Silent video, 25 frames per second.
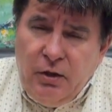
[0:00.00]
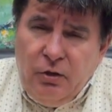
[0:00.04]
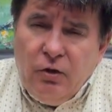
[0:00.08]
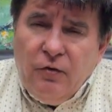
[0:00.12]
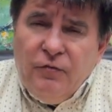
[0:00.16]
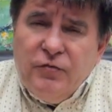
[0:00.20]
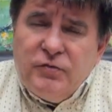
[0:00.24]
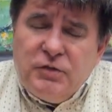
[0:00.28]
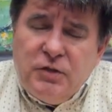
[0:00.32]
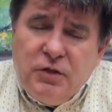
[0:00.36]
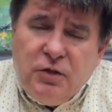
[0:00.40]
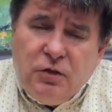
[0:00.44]
He
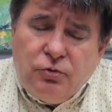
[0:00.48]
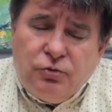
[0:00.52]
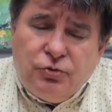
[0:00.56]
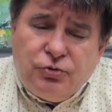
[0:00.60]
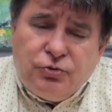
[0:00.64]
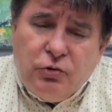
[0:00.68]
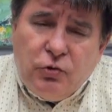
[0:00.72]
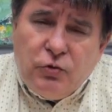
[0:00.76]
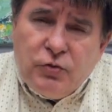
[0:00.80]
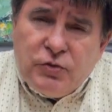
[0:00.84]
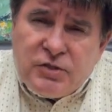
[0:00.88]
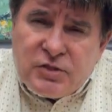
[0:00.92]
obviously
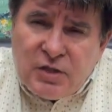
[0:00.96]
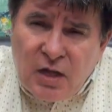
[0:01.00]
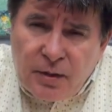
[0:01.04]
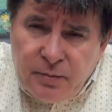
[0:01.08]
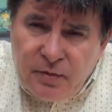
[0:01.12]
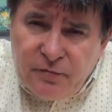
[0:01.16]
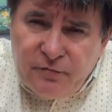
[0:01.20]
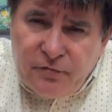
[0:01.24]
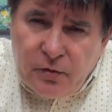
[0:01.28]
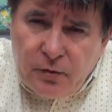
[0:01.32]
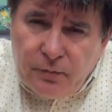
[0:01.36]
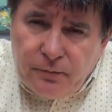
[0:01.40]
controls
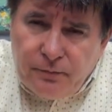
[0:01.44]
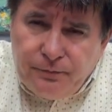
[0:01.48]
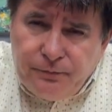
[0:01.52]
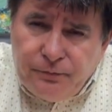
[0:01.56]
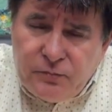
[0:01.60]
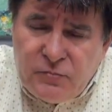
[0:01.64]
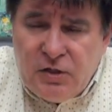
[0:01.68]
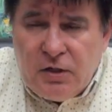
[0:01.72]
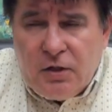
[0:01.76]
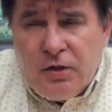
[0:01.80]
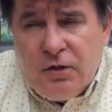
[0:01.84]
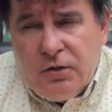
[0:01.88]
some of them,
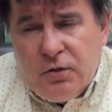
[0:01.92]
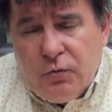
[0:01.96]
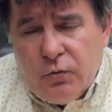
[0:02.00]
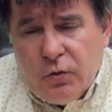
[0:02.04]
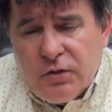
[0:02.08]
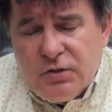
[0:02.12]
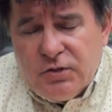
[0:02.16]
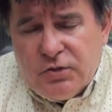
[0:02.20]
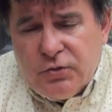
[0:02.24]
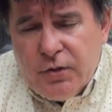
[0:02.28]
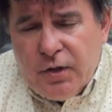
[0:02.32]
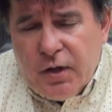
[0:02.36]
particularly the
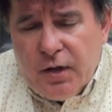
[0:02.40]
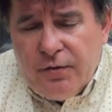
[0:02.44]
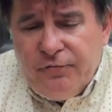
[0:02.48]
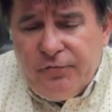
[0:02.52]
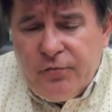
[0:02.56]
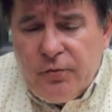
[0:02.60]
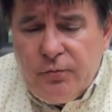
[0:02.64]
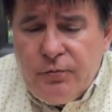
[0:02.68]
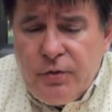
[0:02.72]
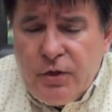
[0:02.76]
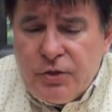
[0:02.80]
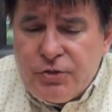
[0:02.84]
ones who come
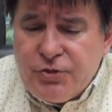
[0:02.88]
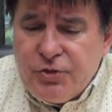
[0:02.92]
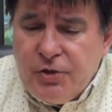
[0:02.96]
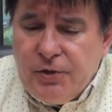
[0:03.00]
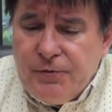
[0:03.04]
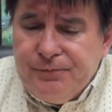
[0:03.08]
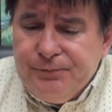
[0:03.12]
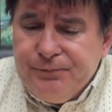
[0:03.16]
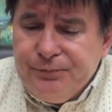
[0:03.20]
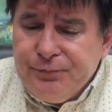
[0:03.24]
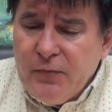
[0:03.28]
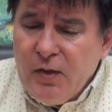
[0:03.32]
from
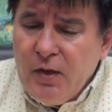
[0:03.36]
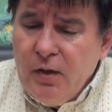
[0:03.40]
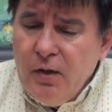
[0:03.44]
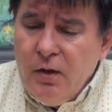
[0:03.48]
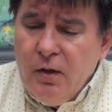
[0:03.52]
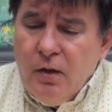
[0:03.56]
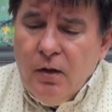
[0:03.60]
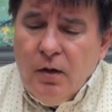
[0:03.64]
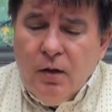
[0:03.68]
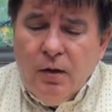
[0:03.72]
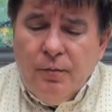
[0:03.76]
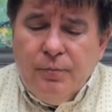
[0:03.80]
Russia
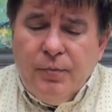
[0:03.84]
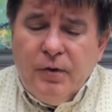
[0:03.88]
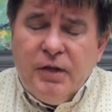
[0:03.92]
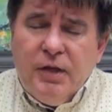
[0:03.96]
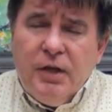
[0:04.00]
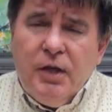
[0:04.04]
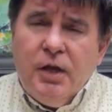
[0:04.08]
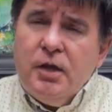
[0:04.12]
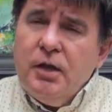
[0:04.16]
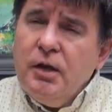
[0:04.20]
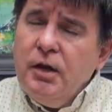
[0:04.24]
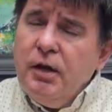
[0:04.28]
but
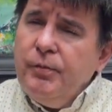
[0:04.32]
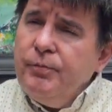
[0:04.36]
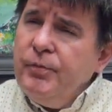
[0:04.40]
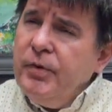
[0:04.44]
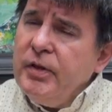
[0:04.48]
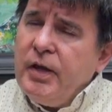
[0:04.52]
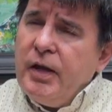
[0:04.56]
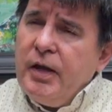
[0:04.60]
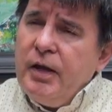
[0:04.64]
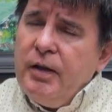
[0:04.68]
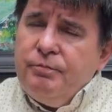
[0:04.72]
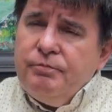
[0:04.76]
he
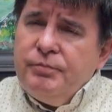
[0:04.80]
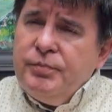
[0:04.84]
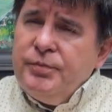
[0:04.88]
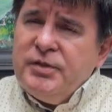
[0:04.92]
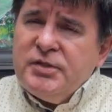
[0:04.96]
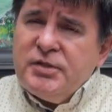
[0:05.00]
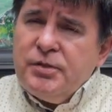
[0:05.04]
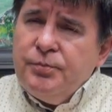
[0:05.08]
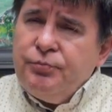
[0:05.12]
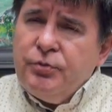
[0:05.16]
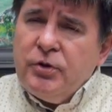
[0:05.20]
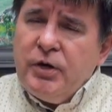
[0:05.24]
but I'd
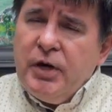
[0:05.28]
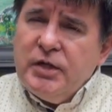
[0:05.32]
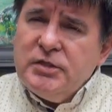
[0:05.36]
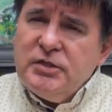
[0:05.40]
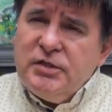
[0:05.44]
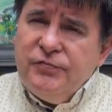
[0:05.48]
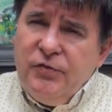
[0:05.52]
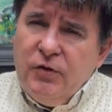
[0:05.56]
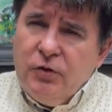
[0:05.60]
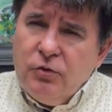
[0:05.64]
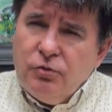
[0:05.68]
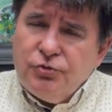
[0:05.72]
be
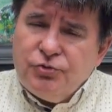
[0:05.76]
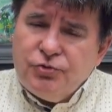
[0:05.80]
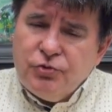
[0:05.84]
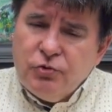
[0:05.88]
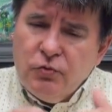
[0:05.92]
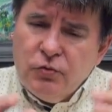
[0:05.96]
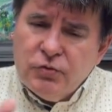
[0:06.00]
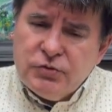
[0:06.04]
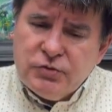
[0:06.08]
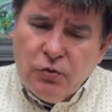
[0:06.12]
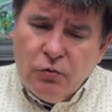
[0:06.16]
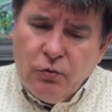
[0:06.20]
surprised if he
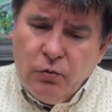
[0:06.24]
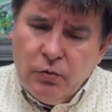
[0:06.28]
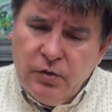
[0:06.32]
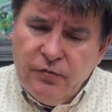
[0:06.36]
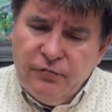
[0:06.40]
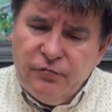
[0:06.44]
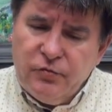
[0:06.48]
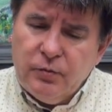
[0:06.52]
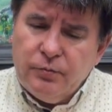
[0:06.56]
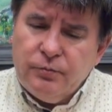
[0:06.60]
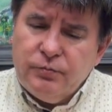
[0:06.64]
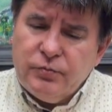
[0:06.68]
controls all
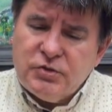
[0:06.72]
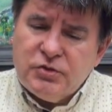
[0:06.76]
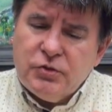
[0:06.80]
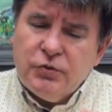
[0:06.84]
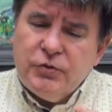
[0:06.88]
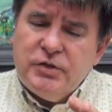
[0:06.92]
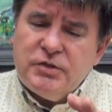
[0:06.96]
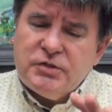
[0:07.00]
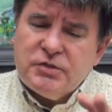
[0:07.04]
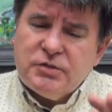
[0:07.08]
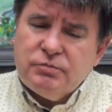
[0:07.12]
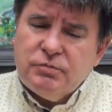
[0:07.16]
of them.
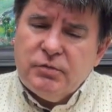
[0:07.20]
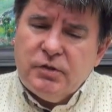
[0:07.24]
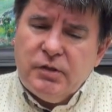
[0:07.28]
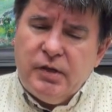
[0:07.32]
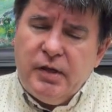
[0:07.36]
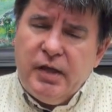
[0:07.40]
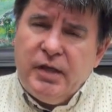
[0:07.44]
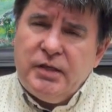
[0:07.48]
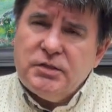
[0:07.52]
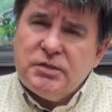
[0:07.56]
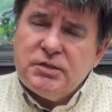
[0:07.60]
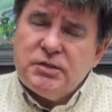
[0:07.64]
So it's
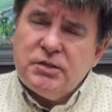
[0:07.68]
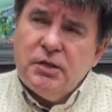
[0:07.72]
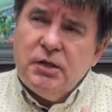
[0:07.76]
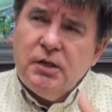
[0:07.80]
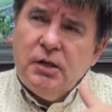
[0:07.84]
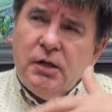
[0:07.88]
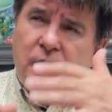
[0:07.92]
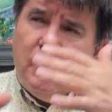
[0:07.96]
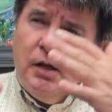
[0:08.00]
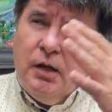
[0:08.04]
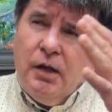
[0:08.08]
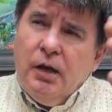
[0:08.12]
it's
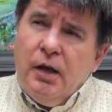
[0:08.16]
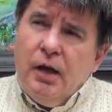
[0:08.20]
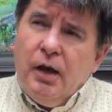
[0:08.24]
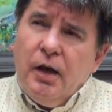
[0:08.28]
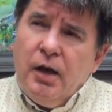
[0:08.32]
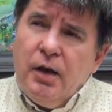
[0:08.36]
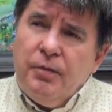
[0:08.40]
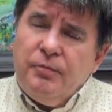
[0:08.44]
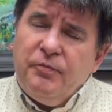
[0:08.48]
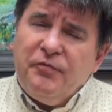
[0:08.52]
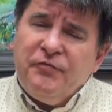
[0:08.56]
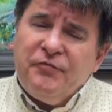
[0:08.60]

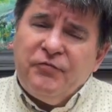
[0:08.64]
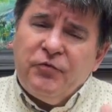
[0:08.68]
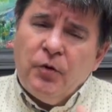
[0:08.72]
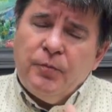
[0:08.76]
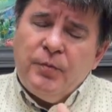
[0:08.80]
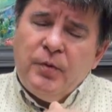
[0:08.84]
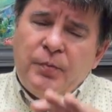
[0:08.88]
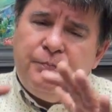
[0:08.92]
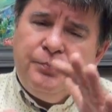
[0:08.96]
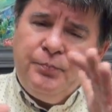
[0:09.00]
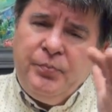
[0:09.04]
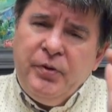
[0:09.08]
um,
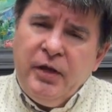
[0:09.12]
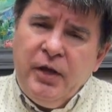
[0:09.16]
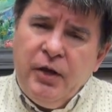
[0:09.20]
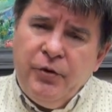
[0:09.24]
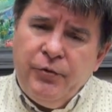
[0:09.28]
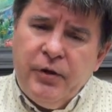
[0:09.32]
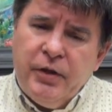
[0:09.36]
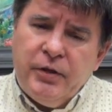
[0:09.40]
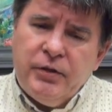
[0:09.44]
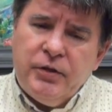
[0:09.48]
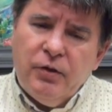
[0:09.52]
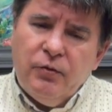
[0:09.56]
from a
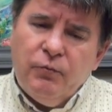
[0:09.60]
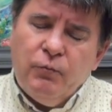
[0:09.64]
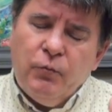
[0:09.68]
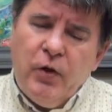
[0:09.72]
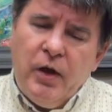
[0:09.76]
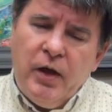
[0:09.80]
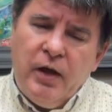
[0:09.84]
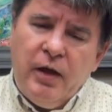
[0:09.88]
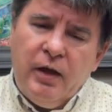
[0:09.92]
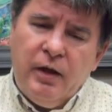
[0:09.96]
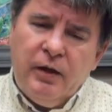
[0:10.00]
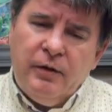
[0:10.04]
period
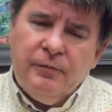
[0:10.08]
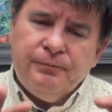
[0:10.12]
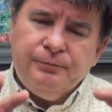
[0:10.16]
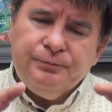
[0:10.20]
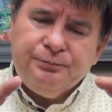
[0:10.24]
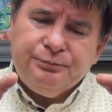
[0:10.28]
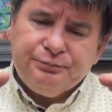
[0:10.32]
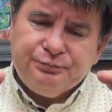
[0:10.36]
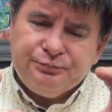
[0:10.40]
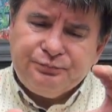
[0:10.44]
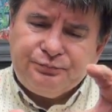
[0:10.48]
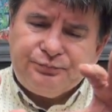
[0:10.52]
where
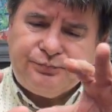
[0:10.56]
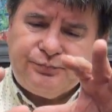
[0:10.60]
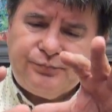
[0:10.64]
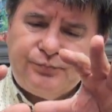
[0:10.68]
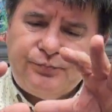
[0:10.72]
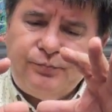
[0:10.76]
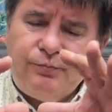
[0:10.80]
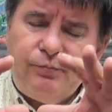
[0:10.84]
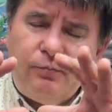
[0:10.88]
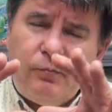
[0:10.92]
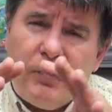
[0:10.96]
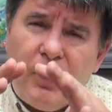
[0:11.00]

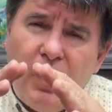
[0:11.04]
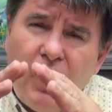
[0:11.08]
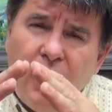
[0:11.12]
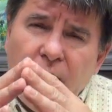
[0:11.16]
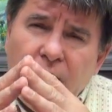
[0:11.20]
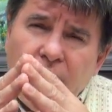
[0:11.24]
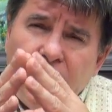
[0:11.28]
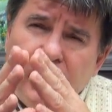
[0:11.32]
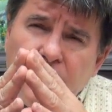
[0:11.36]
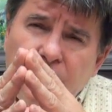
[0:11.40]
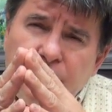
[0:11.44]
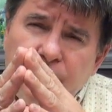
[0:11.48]

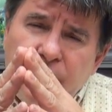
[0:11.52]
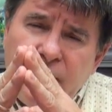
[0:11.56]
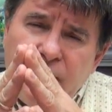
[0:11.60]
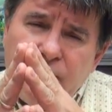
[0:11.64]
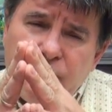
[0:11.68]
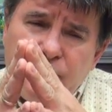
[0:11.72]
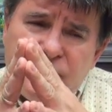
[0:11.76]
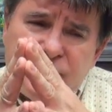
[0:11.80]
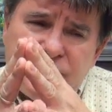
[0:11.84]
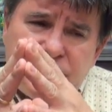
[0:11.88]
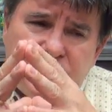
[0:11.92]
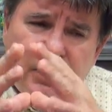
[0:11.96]
um,
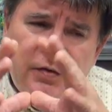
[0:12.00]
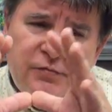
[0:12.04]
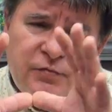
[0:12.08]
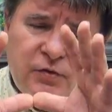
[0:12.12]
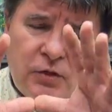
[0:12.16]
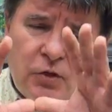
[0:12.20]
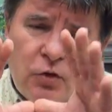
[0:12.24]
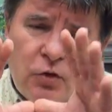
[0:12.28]
it received